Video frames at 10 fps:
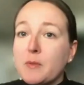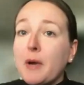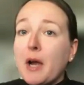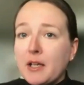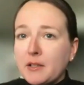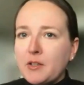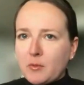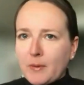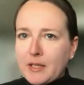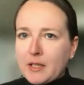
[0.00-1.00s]
a pilot
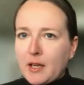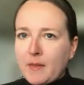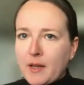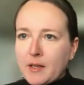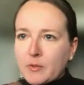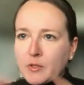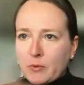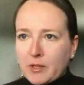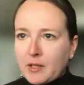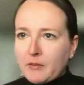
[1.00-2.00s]
already, and then it was
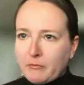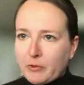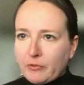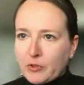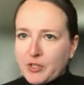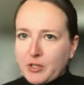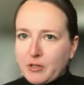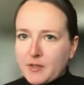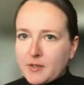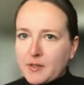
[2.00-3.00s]
greenlit for a full
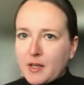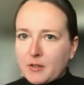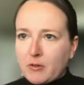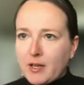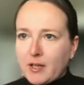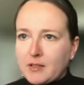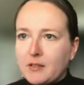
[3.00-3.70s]
series. Is that correct?